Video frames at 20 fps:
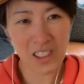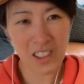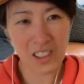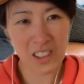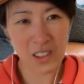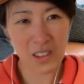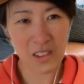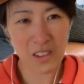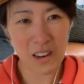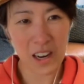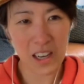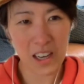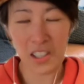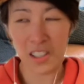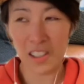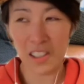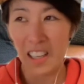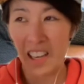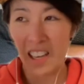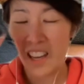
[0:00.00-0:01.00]
So they're
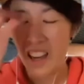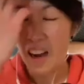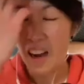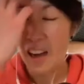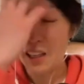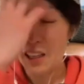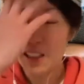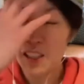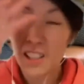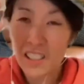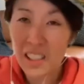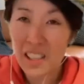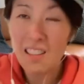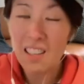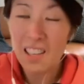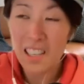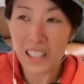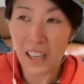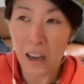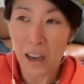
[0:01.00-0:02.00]
actually, to see
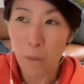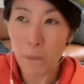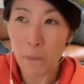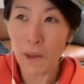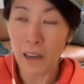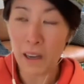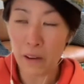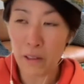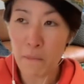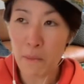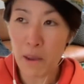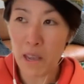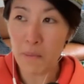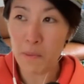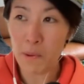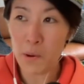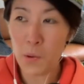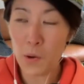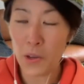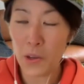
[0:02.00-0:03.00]
that it's helping other
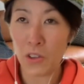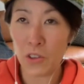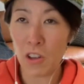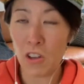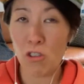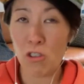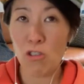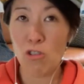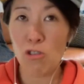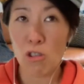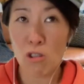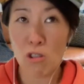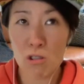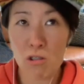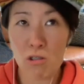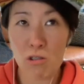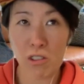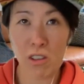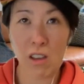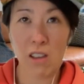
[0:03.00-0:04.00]
people is
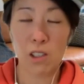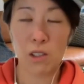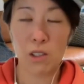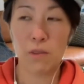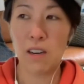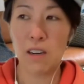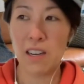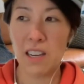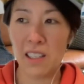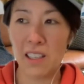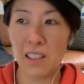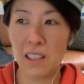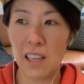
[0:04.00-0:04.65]
so satisfying.